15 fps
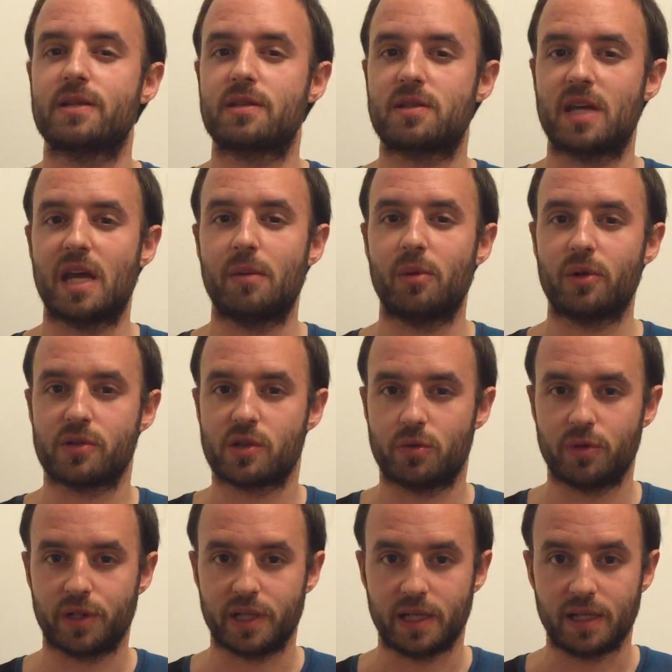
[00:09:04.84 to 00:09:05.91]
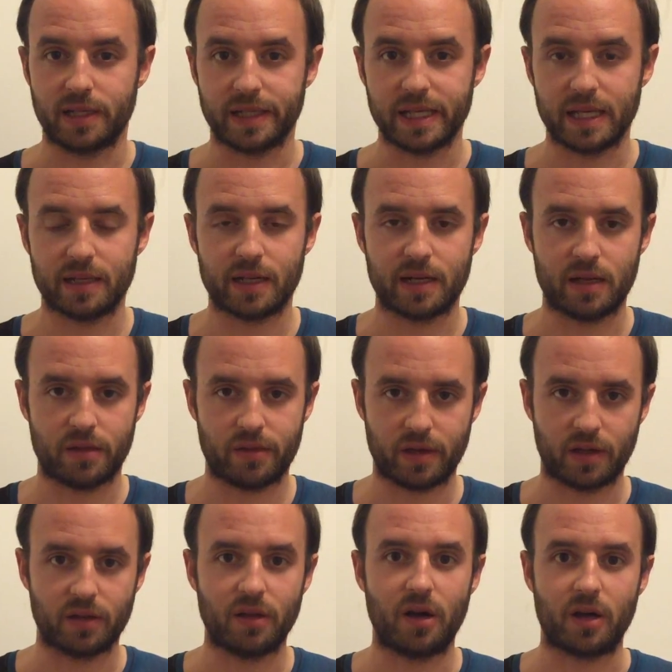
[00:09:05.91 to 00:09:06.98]
unstable to really glean
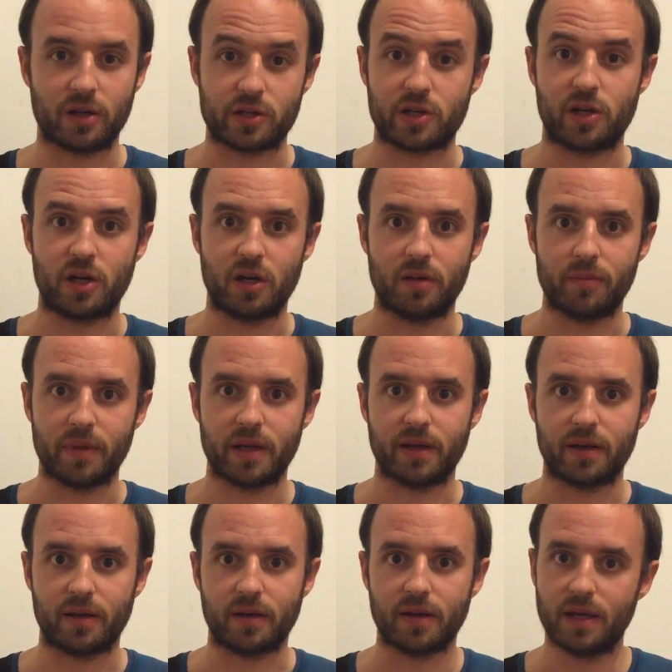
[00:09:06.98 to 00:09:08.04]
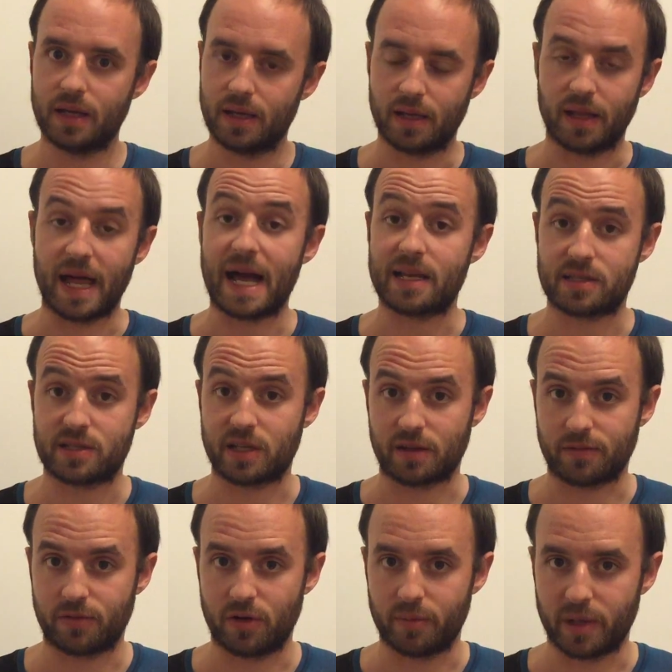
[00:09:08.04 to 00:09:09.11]
anything long term and
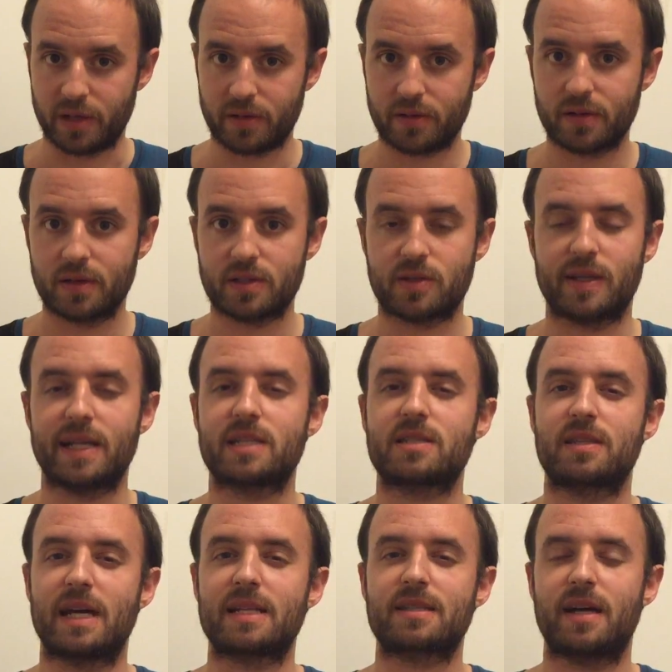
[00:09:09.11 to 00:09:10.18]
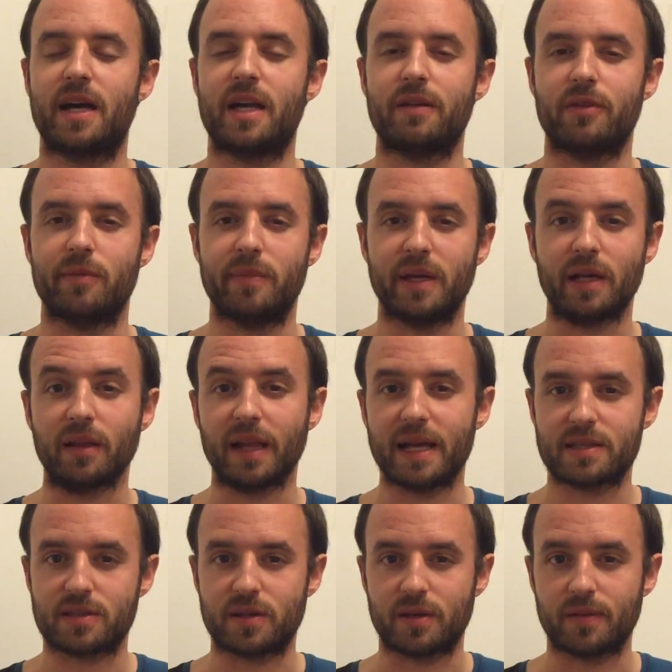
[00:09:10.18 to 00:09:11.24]
lasting from it. So that's kind of the big
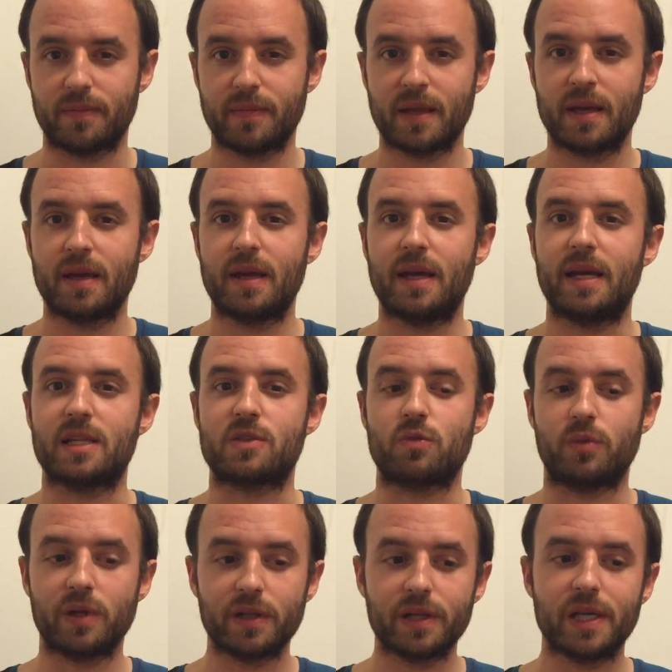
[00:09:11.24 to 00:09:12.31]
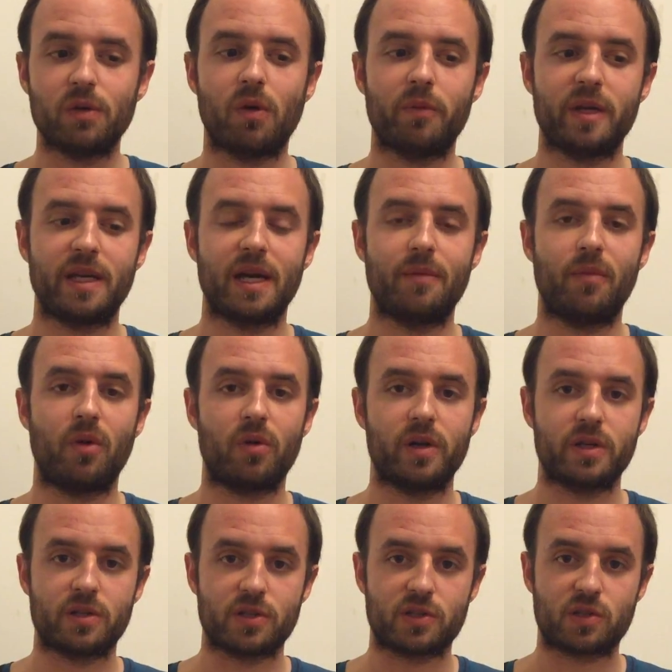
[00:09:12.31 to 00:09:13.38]
lesson. It's really when we get more
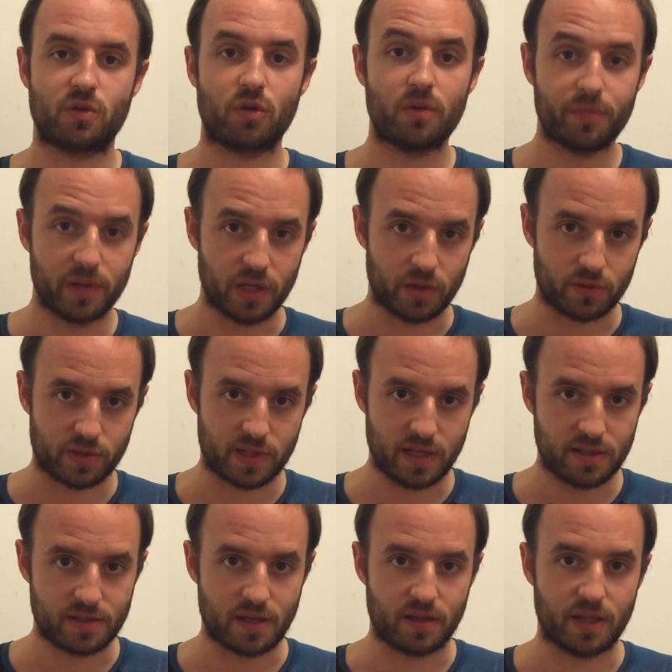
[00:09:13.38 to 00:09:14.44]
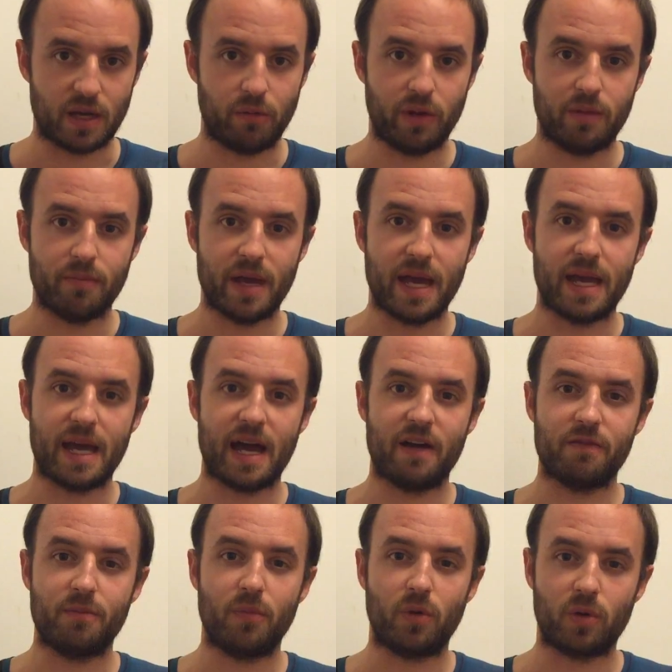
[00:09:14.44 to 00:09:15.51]
into Scorpio season that we may
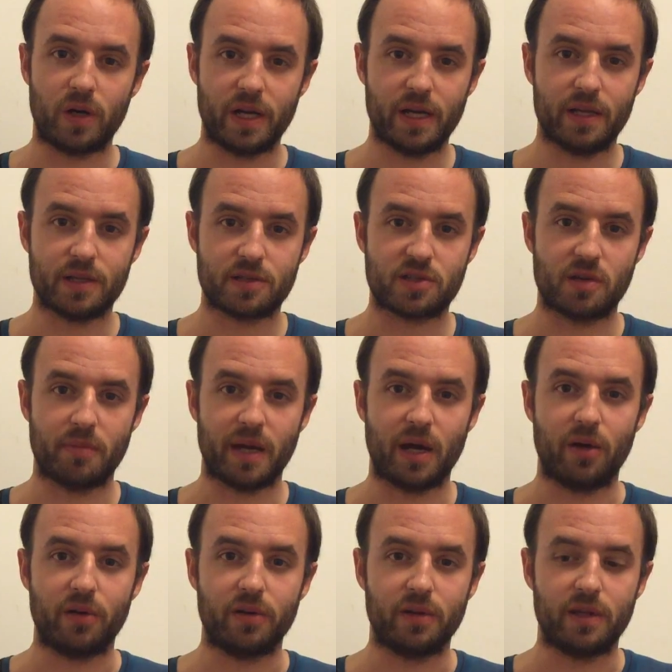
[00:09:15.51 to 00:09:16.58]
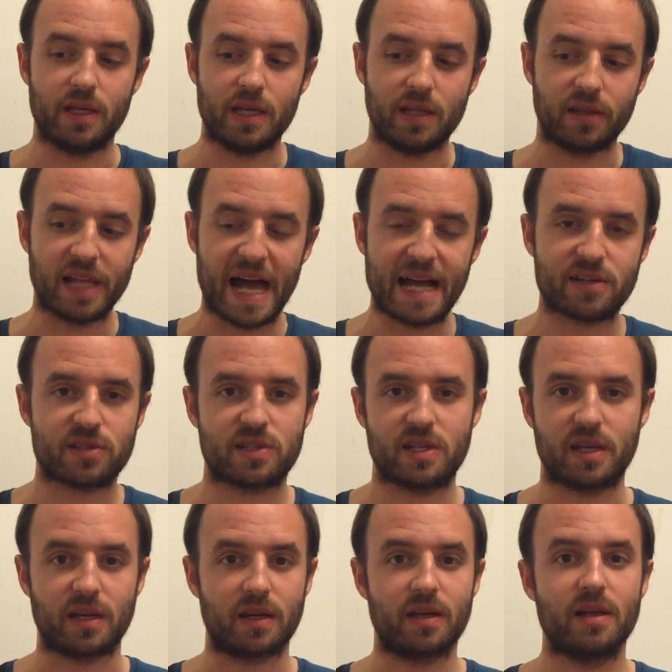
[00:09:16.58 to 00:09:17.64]
have more hints about the
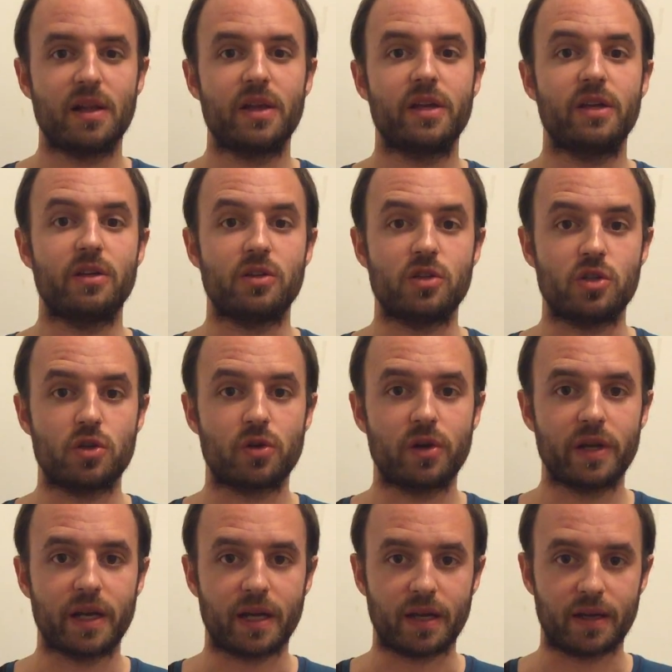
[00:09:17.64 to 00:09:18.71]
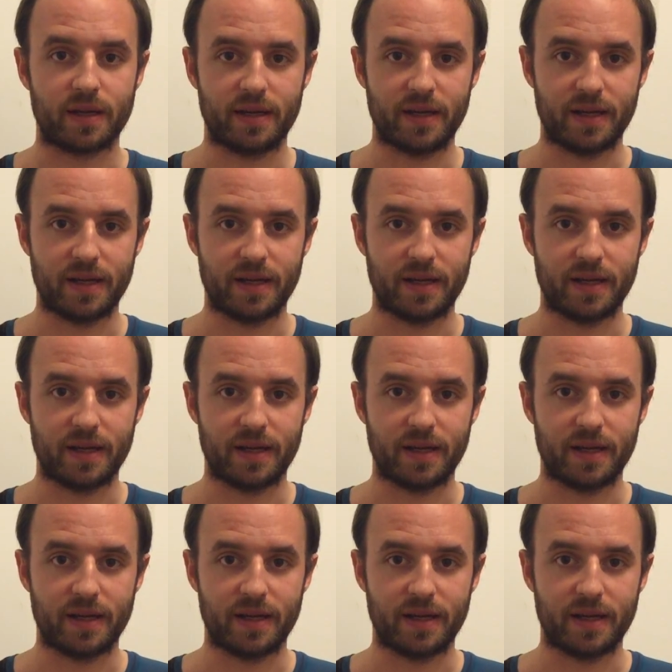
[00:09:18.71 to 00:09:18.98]
lasting, enduring